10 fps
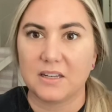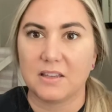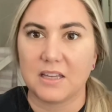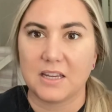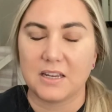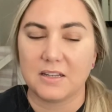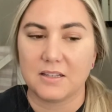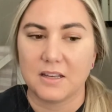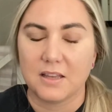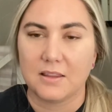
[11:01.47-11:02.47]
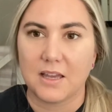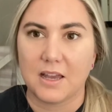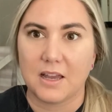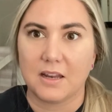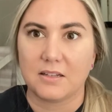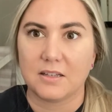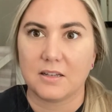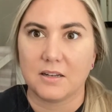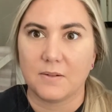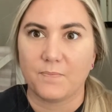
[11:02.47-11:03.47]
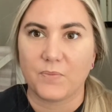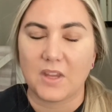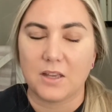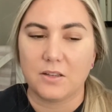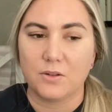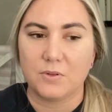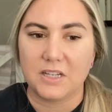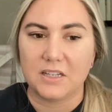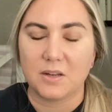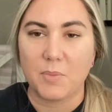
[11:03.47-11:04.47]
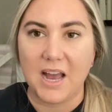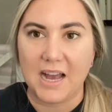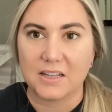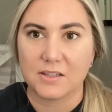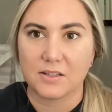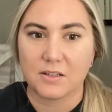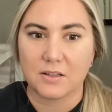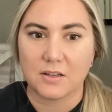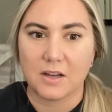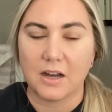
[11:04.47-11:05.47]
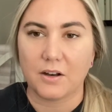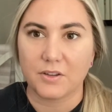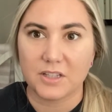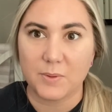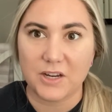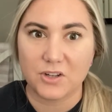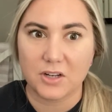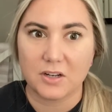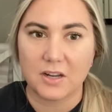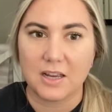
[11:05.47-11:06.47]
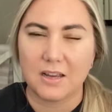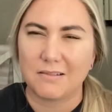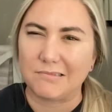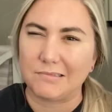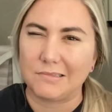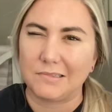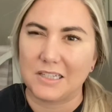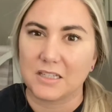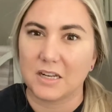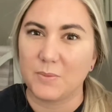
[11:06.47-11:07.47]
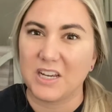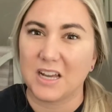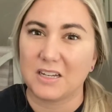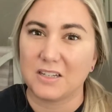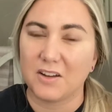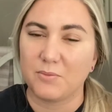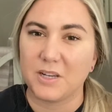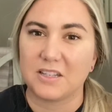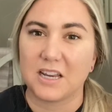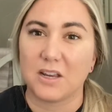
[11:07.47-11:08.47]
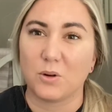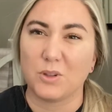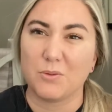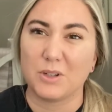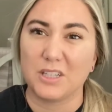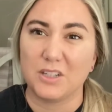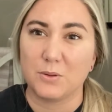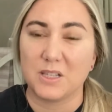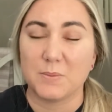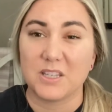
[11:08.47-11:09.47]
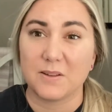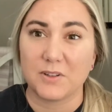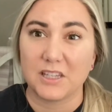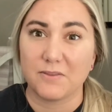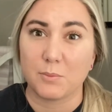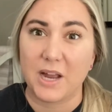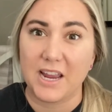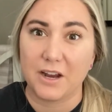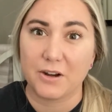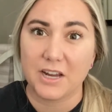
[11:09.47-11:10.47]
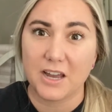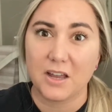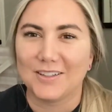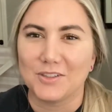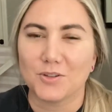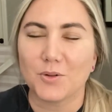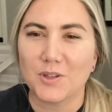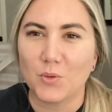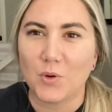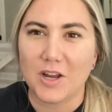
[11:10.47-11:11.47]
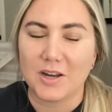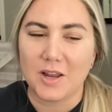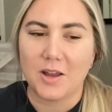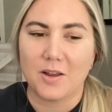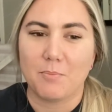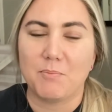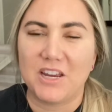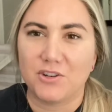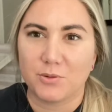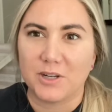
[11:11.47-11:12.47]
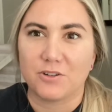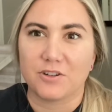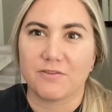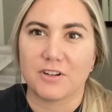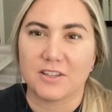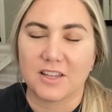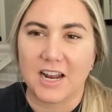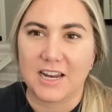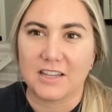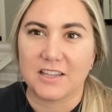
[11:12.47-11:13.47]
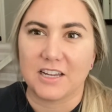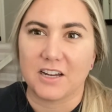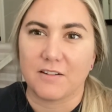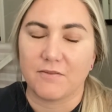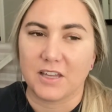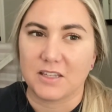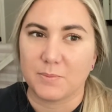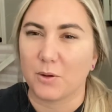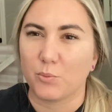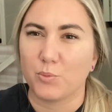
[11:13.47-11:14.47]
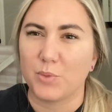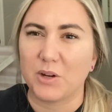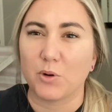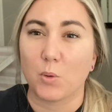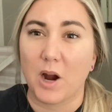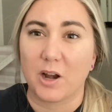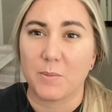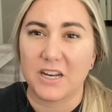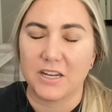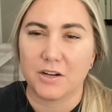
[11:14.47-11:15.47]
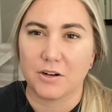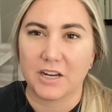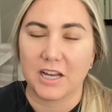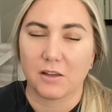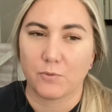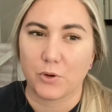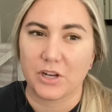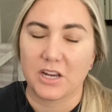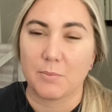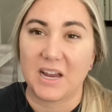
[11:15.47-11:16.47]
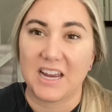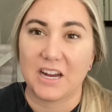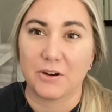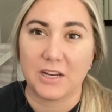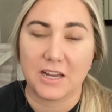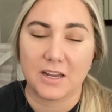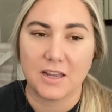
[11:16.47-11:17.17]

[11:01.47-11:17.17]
things that you need to pass a health inspection. It's going to be kind of tough because I can only really do it specifically for my area. There's only one major difference that I can think of that's a big requirement here in California in my area,